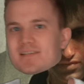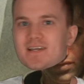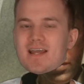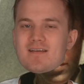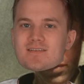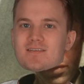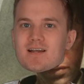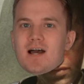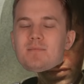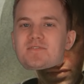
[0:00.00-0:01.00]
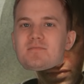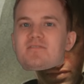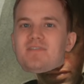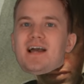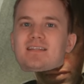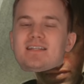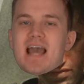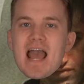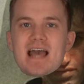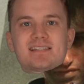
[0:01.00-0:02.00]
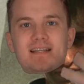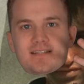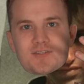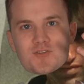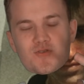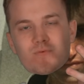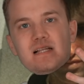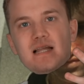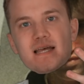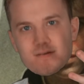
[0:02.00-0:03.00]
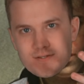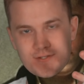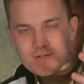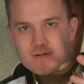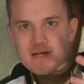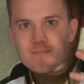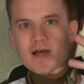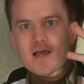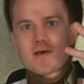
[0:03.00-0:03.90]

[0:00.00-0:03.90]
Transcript: of a character comes from the fact that he has like these three layers to him.